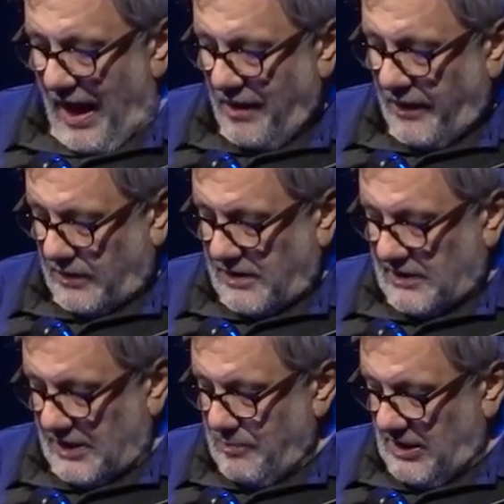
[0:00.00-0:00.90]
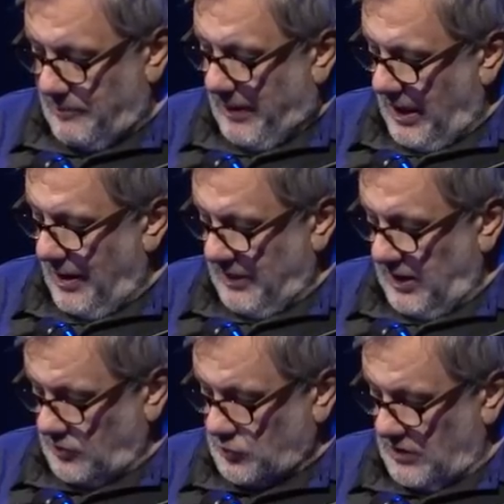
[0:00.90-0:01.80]
anarchism is
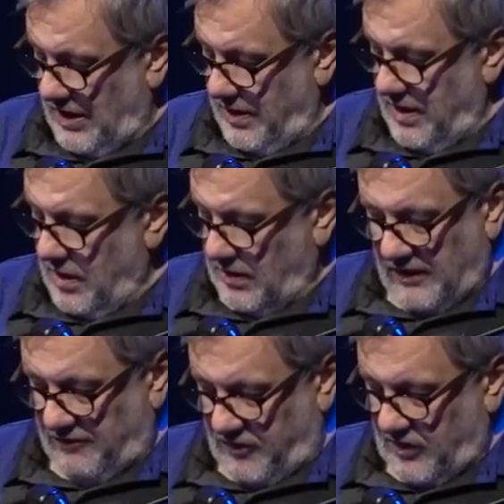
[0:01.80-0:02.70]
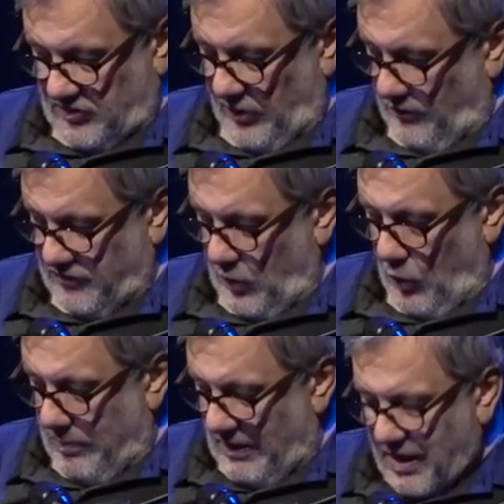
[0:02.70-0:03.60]
becoming today a key feature of
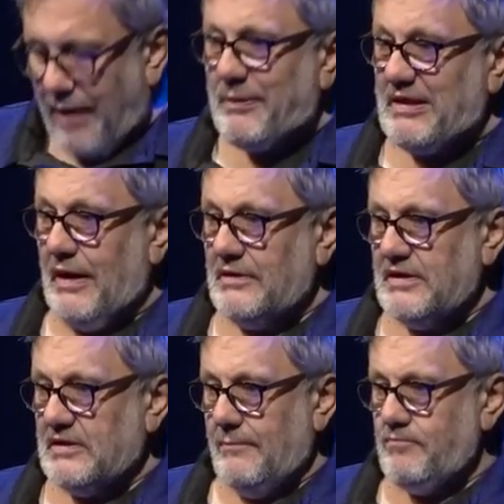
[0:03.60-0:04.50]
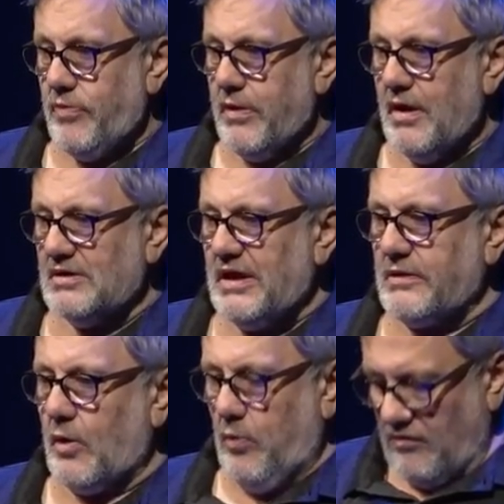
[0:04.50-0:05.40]
global capitalism.
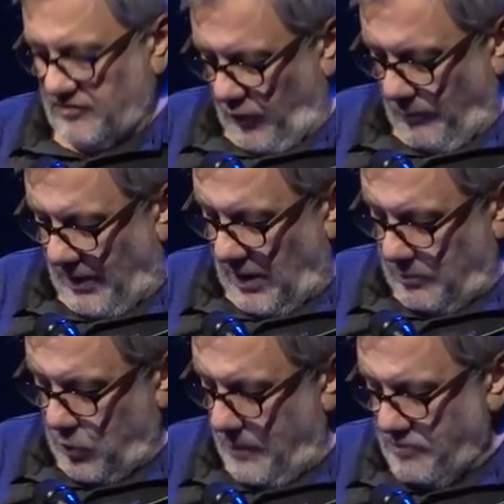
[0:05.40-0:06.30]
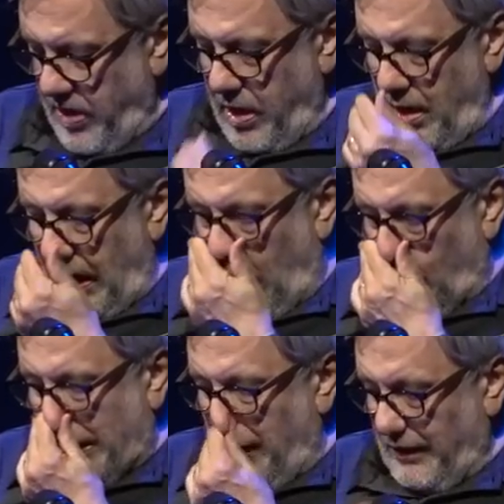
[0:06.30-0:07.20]
Another quote from Malabou:
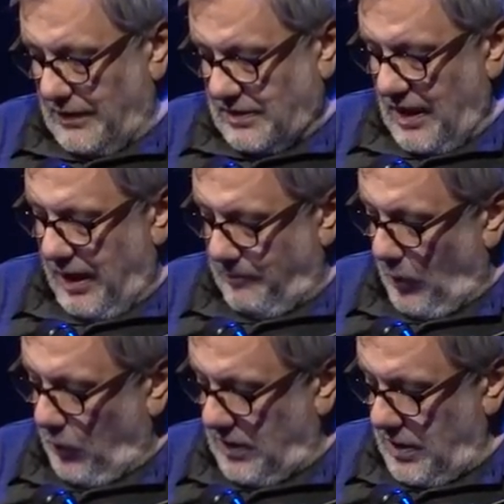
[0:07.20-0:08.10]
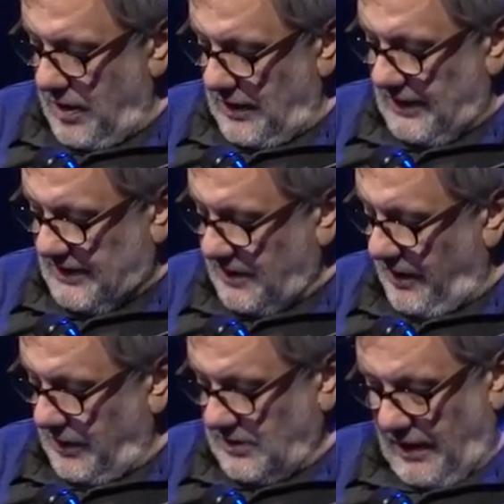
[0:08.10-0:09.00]
"Our current epoch is
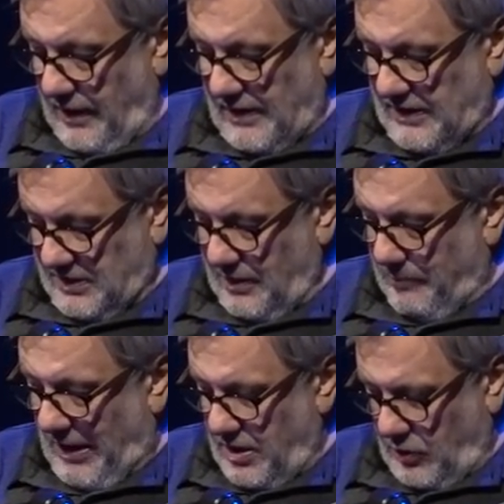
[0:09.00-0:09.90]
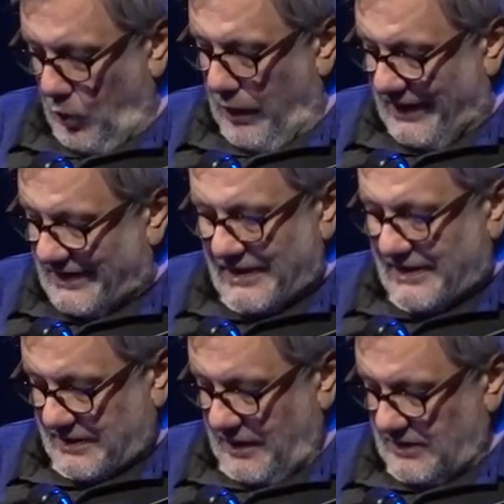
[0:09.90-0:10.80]
characterized by a
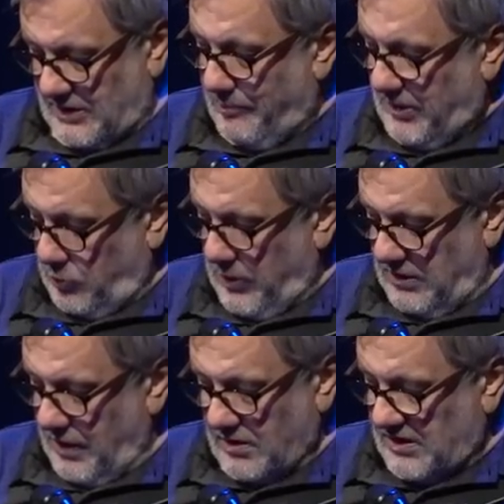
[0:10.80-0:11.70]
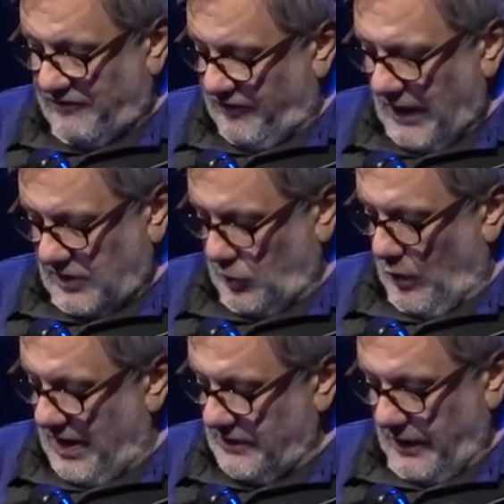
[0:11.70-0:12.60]
coexistence between a de
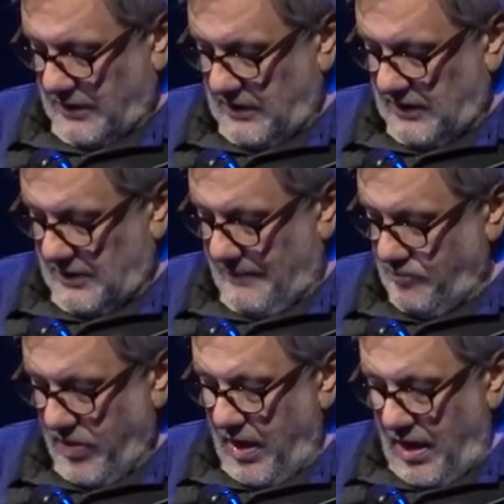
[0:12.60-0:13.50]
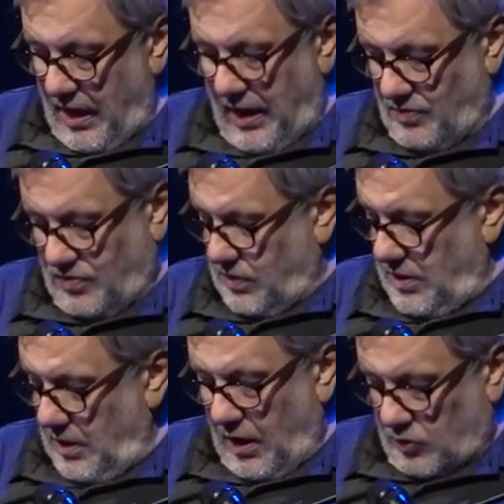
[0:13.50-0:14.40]
facto anarchism and
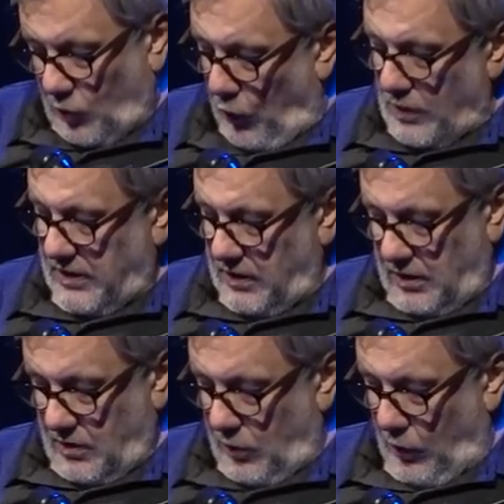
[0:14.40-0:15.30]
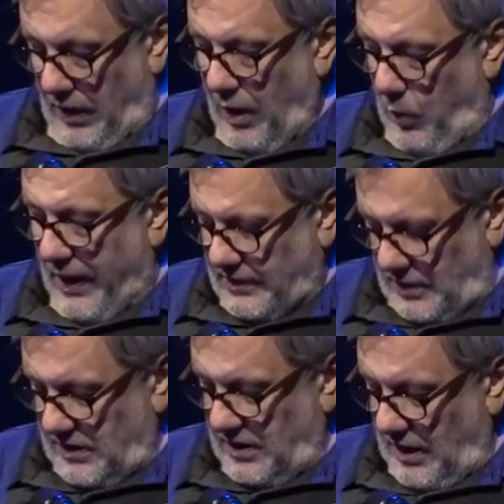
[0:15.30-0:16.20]
a dawning or
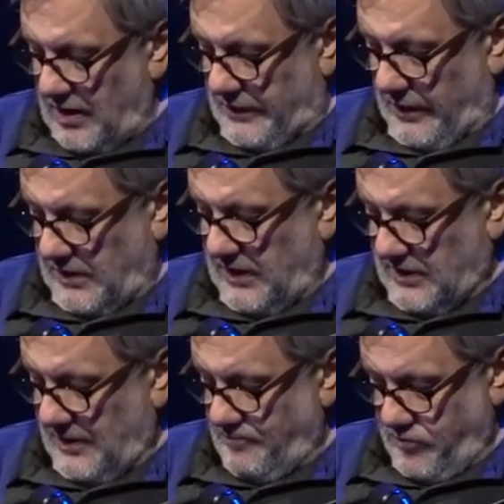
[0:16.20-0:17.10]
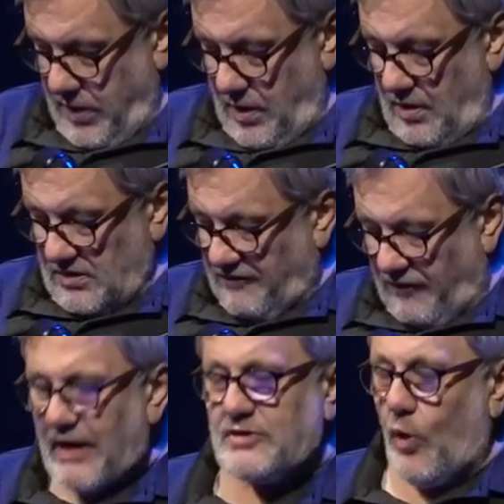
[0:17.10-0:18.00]
awakening anarchism. De
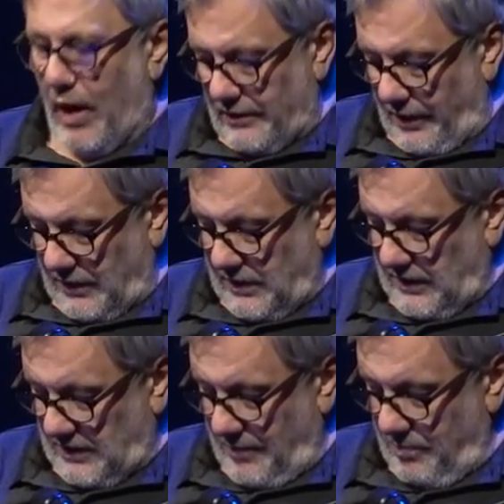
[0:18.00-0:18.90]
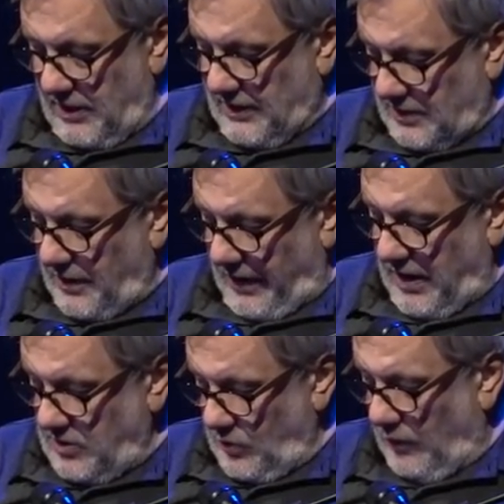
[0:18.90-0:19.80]
facto anarchism is the
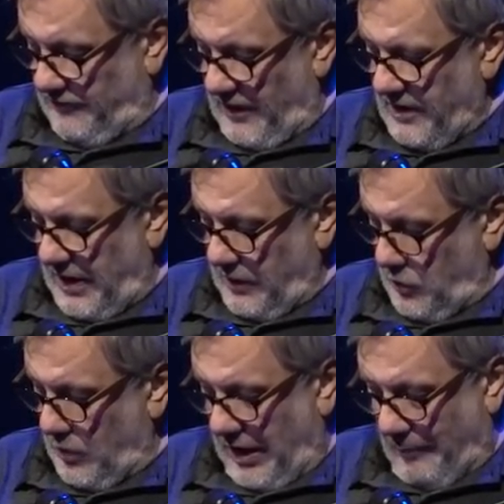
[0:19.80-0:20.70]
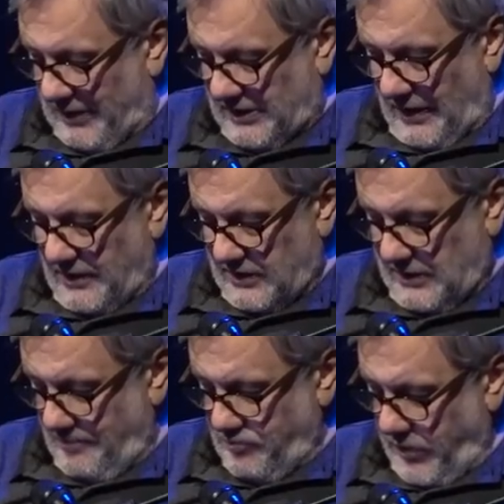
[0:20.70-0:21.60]
reign of
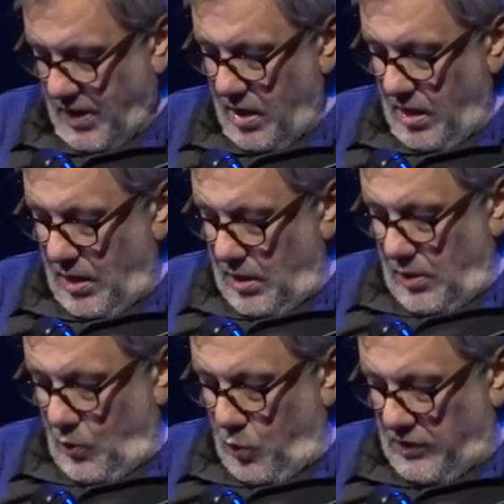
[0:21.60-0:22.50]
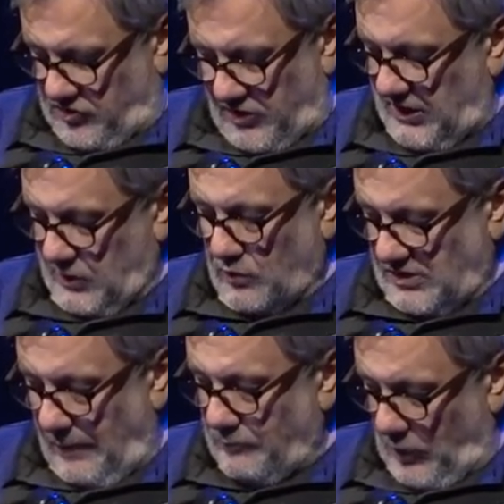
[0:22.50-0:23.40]
anarcho-capitalism, which is
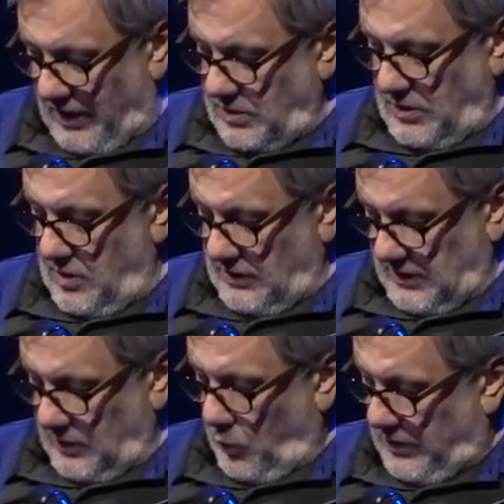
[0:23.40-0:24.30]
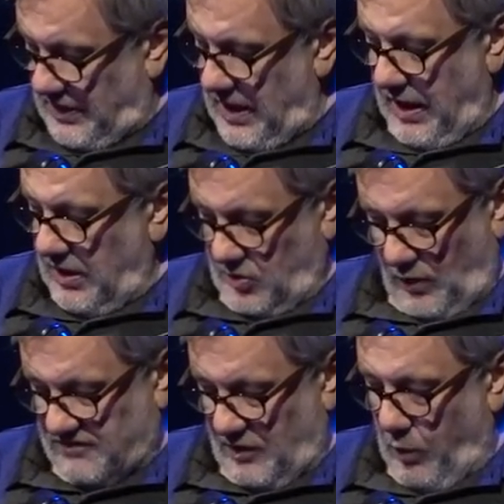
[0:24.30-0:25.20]
contemporaneous with the end
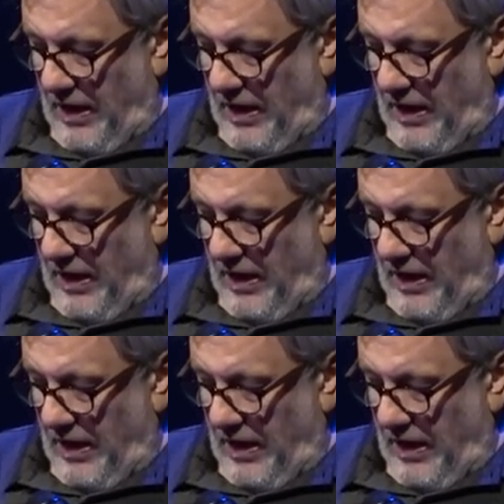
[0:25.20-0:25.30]
of the